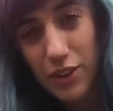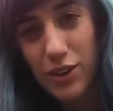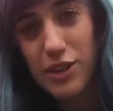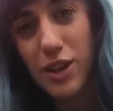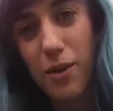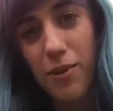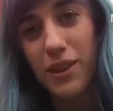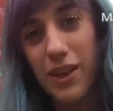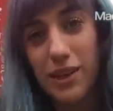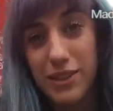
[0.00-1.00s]
you couldn't tell by
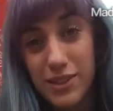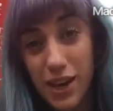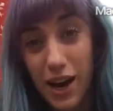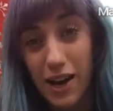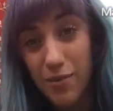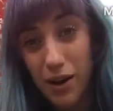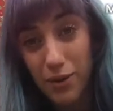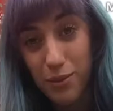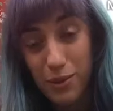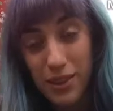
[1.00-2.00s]
the light in the sky
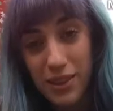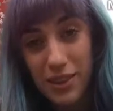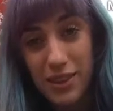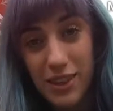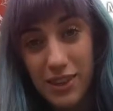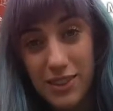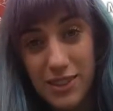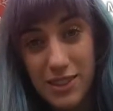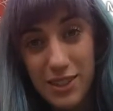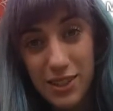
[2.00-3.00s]
probably that
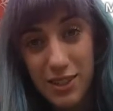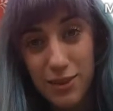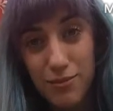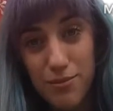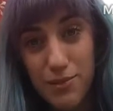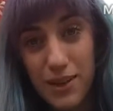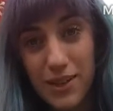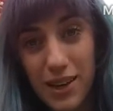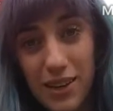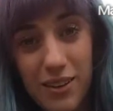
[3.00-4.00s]
it's still
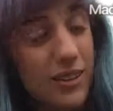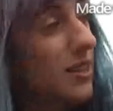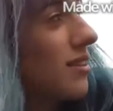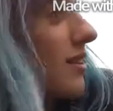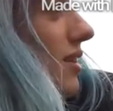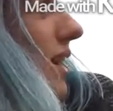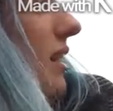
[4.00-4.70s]
midday. It looks a little